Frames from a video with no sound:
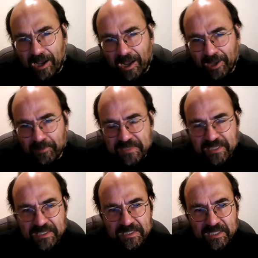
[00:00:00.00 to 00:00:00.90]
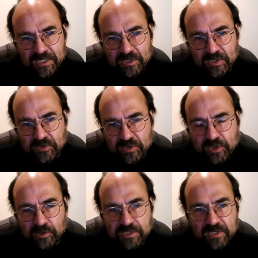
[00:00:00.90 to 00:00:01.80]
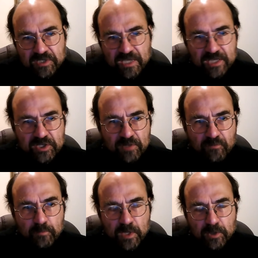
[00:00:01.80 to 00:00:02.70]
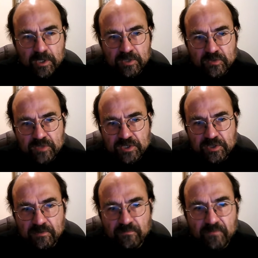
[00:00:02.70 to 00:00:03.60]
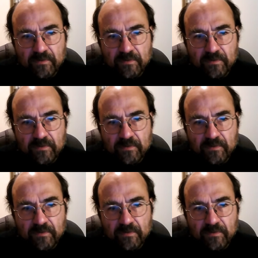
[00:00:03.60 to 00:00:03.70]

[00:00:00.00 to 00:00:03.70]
obviously the traditional association from the Jungian tradition of